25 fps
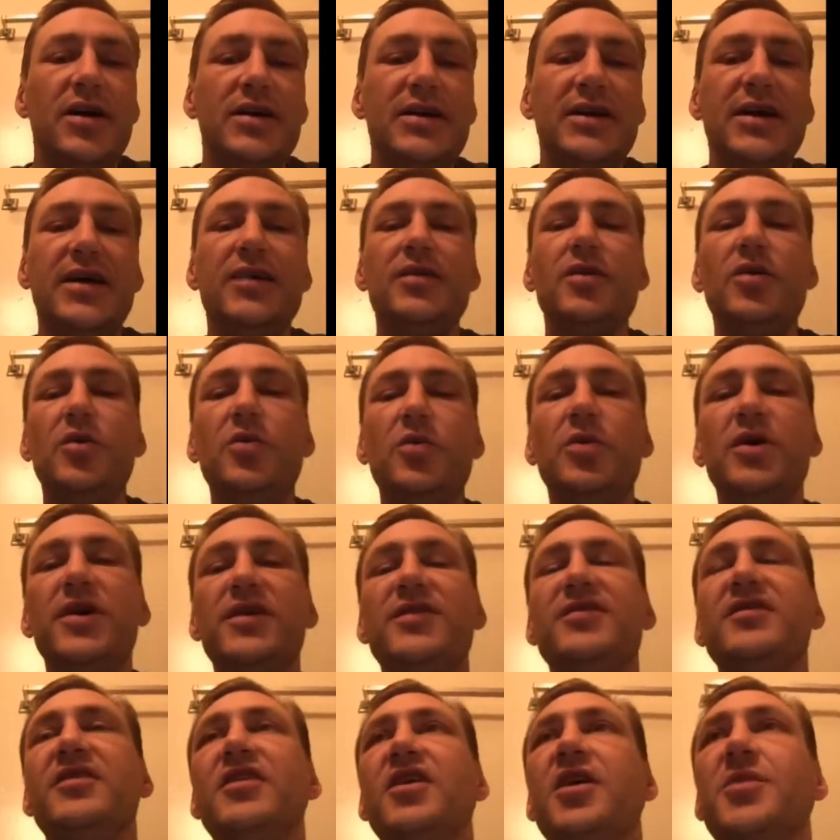yellow was
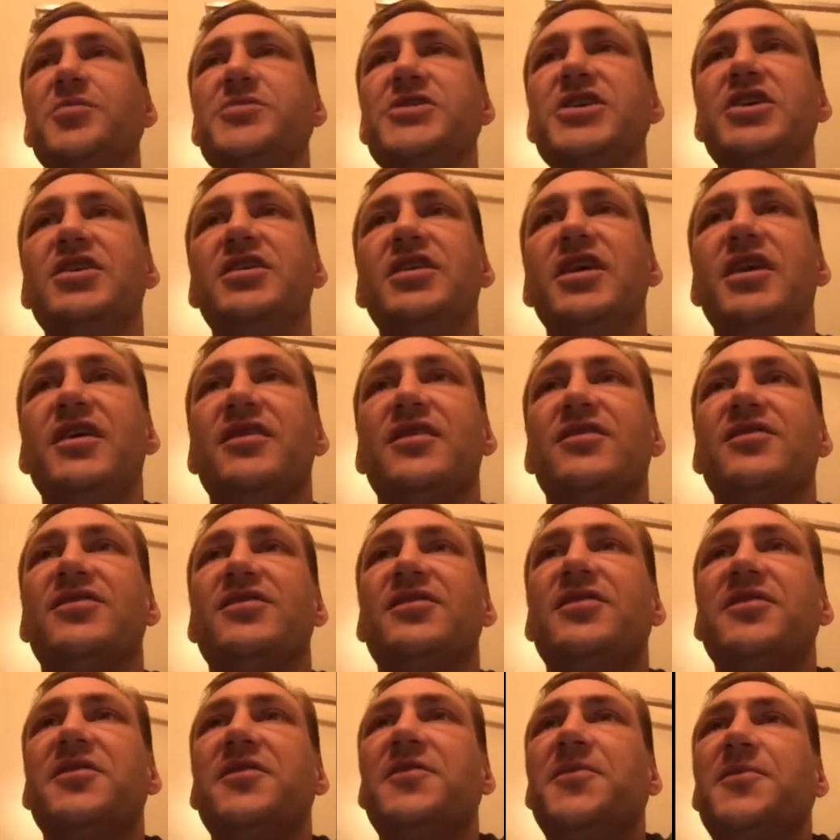an option,
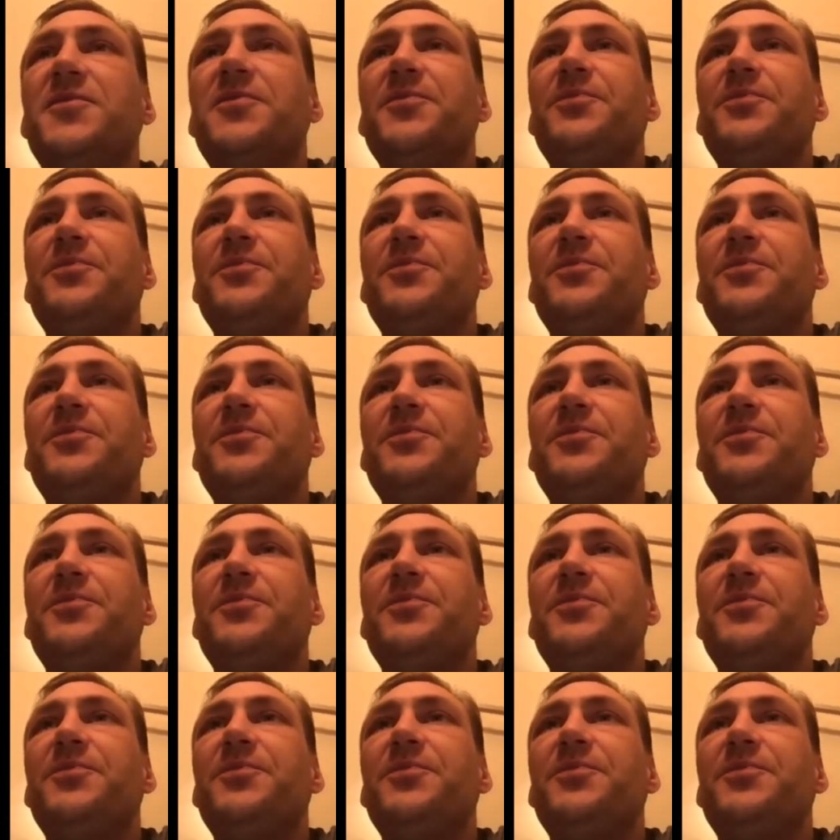yes.